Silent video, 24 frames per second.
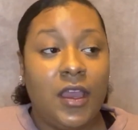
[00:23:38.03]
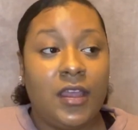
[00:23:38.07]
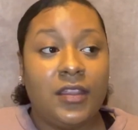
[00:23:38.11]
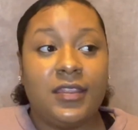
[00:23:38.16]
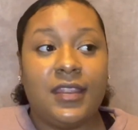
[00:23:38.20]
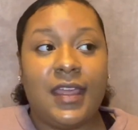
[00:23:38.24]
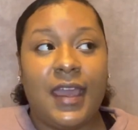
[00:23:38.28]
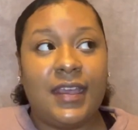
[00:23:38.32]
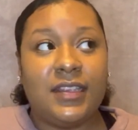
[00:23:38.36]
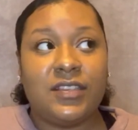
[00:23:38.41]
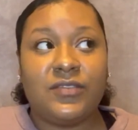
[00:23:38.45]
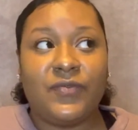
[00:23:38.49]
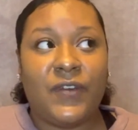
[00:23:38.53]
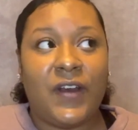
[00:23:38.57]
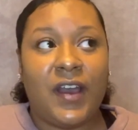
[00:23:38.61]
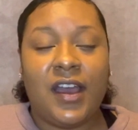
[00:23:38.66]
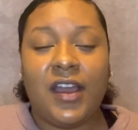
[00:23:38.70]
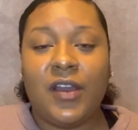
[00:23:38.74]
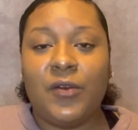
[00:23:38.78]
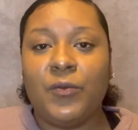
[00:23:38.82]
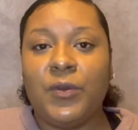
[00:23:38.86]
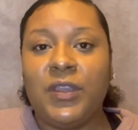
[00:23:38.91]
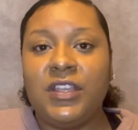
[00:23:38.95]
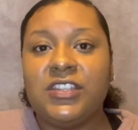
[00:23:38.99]
That's
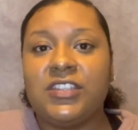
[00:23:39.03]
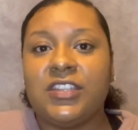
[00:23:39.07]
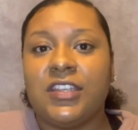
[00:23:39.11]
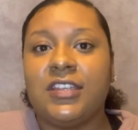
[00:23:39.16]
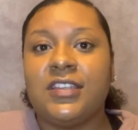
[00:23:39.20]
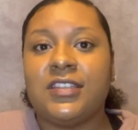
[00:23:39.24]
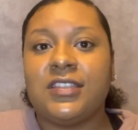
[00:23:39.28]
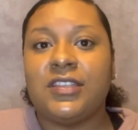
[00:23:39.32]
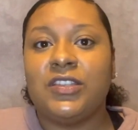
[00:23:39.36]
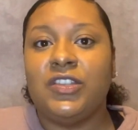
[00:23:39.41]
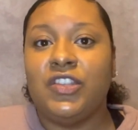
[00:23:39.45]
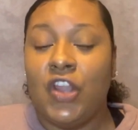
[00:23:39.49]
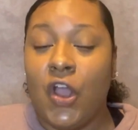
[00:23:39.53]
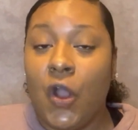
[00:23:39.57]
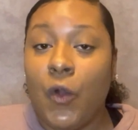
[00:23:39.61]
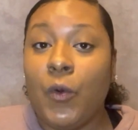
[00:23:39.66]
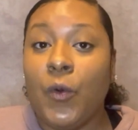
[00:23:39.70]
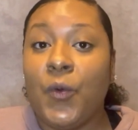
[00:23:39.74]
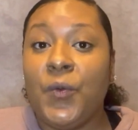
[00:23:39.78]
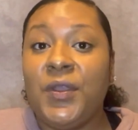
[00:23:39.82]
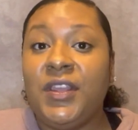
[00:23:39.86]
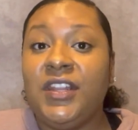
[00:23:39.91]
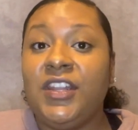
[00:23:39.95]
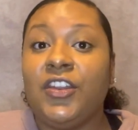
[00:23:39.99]
fine. We just know
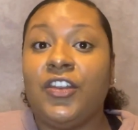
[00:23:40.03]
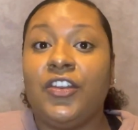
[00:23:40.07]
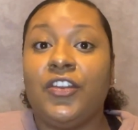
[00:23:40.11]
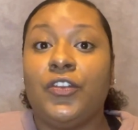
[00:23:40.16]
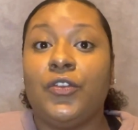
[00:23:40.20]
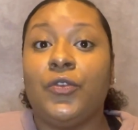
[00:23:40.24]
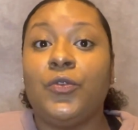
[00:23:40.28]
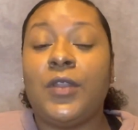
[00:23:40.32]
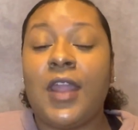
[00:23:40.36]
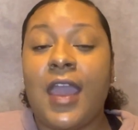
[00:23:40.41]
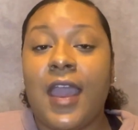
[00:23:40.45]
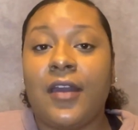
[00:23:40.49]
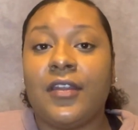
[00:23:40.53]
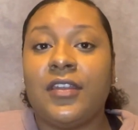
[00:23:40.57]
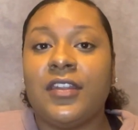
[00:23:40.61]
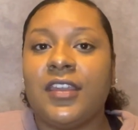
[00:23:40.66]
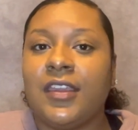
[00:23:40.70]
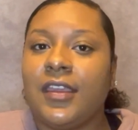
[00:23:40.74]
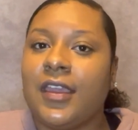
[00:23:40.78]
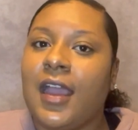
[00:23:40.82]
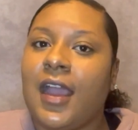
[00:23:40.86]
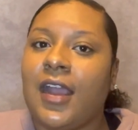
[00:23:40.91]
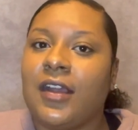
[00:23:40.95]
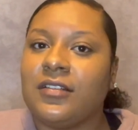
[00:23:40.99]
what we need to do now to
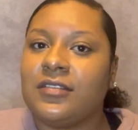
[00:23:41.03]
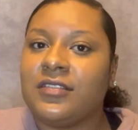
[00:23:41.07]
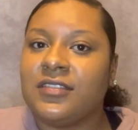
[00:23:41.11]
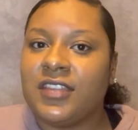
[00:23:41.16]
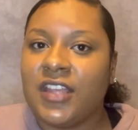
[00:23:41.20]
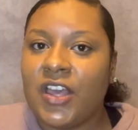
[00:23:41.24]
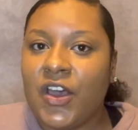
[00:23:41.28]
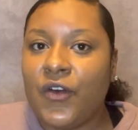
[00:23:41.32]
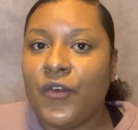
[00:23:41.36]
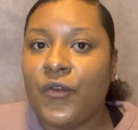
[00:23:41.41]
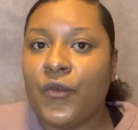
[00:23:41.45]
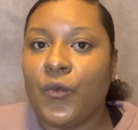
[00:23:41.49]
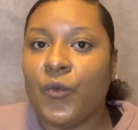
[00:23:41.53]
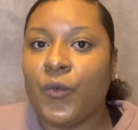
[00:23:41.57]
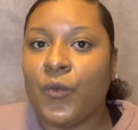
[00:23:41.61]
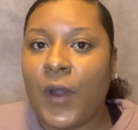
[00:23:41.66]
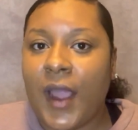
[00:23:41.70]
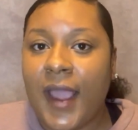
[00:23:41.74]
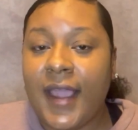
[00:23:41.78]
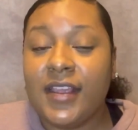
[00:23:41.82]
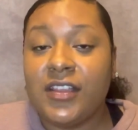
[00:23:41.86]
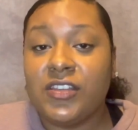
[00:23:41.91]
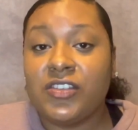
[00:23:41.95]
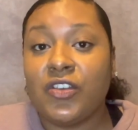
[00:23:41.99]
get ourselves
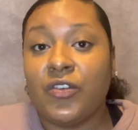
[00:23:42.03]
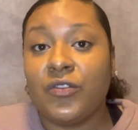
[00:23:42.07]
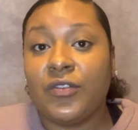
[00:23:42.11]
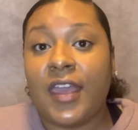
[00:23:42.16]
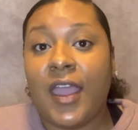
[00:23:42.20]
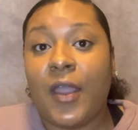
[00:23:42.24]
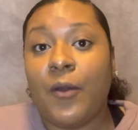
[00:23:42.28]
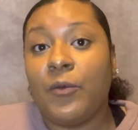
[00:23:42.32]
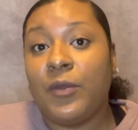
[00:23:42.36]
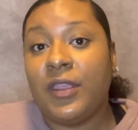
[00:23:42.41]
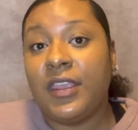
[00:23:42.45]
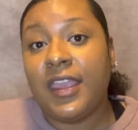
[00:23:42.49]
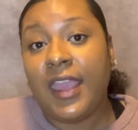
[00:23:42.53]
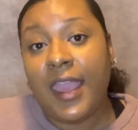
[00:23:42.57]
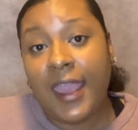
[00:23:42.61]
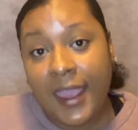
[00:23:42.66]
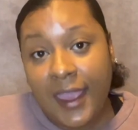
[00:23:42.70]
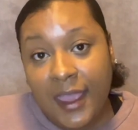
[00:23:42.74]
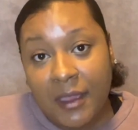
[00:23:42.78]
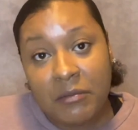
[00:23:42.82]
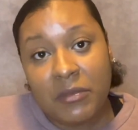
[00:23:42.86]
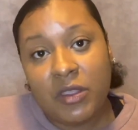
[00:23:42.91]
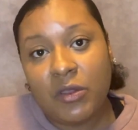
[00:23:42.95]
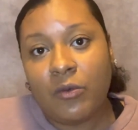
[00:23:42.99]
right so that we
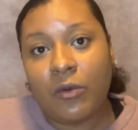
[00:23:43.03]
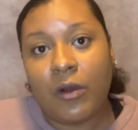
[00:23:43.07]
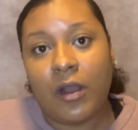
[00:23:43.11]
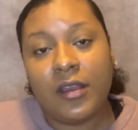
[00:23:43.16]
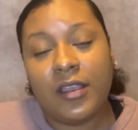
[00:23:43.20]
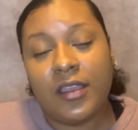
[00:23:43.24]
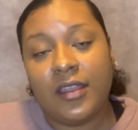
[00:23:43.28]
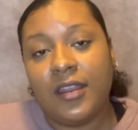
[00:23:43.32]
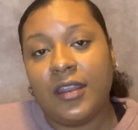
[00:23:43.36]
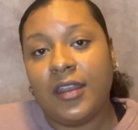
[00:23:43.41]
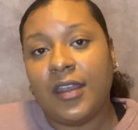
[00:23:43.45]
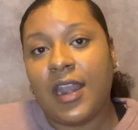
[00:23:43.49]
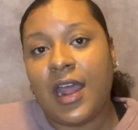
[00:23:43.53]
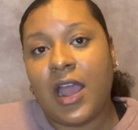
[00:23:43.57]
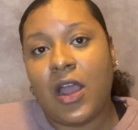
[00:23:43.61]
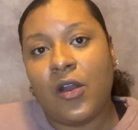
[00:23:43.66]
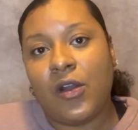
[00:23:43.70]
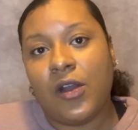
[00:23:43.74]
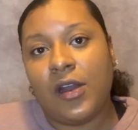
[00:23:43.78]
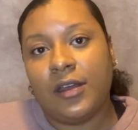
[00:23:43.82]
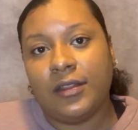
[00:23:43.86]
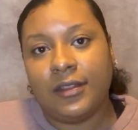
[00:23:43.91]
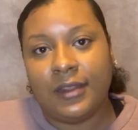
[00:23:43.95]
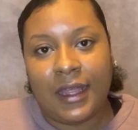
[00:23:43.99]
can be walking in
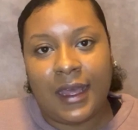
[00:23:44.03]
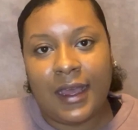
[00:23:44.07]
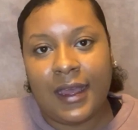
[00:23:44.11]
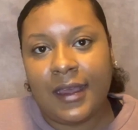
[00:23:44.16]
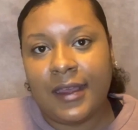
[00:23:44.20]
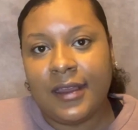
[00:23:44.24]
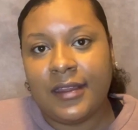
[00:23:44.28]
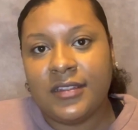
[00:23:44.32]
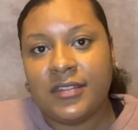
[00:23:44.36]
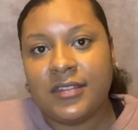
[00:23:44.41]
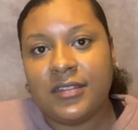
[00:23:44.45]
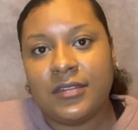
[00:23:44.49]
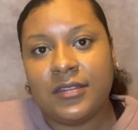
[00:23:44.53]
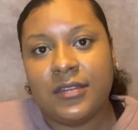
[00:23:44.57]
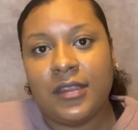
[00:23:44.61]
our aligned